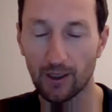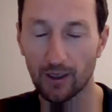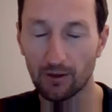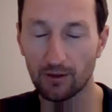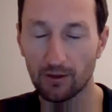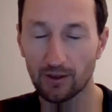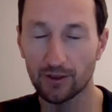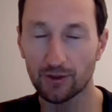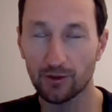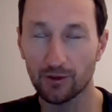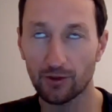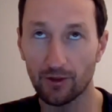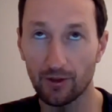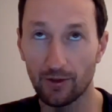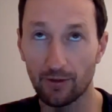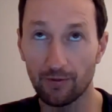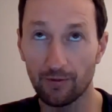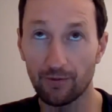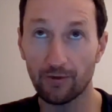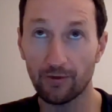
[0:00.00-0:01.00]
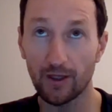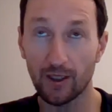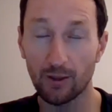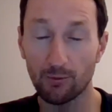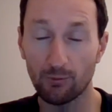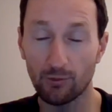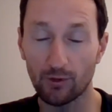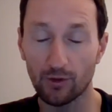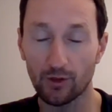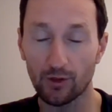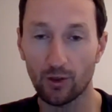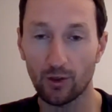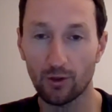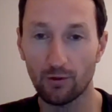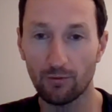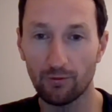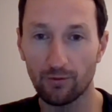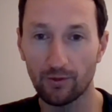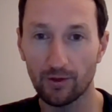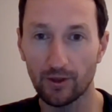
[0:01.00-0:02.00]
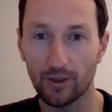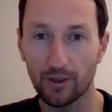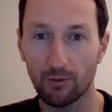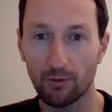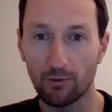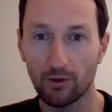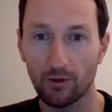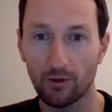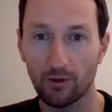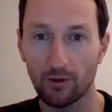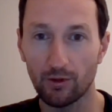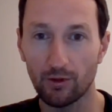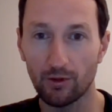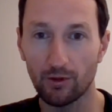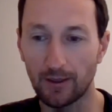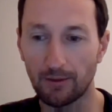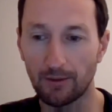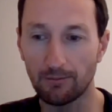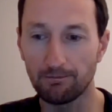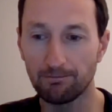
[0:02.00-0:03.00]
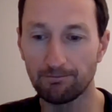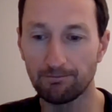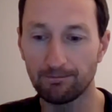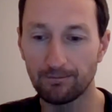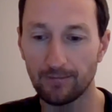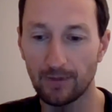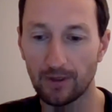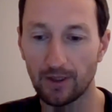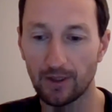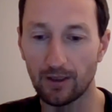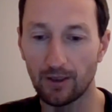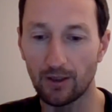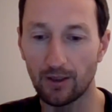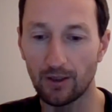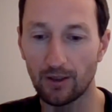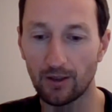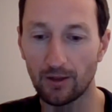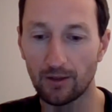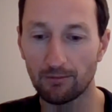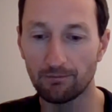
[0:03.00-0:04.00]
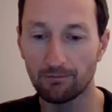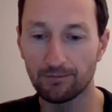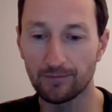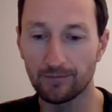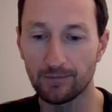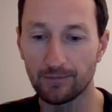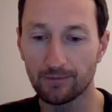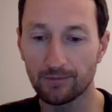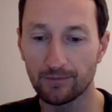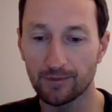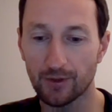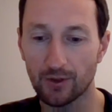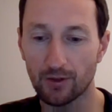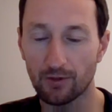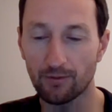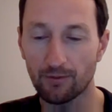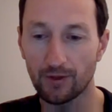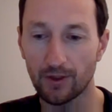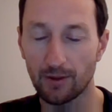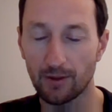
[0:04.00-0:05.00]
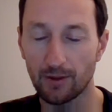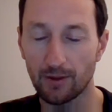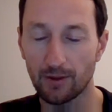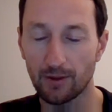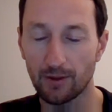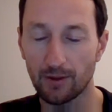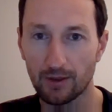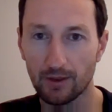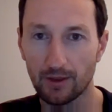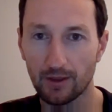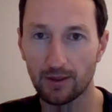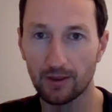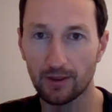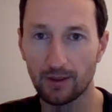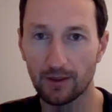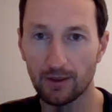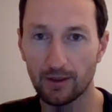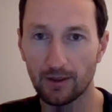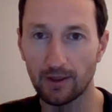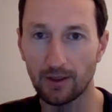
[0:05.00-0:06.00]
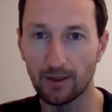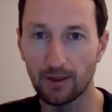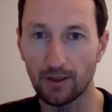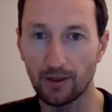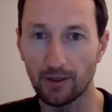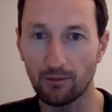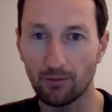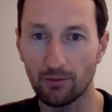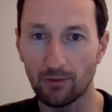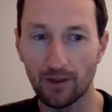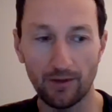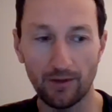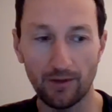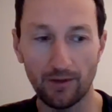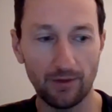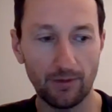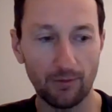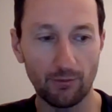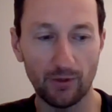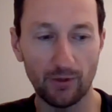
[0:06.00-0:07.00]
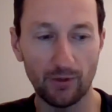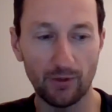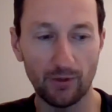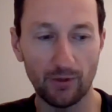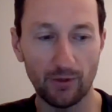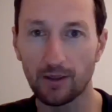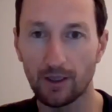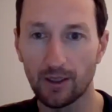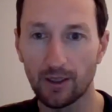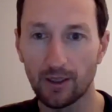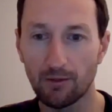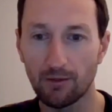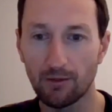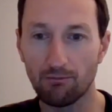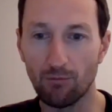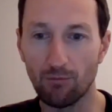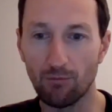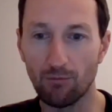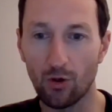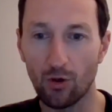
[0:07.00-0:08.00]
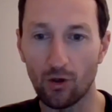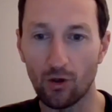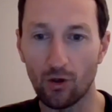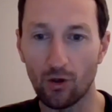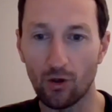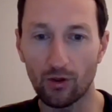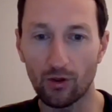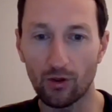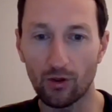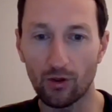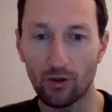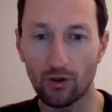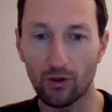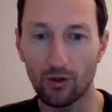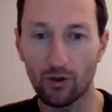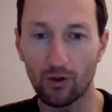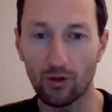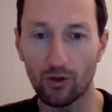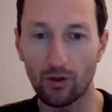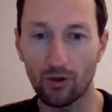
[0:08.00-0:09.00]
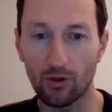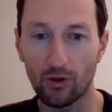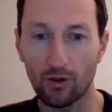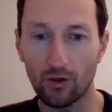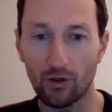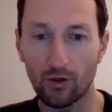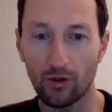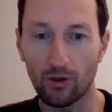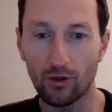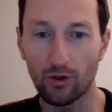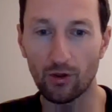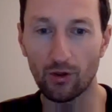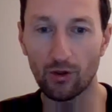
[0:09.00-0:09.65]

which the regulatory framework hopefully will also sort of help with onboarding more retail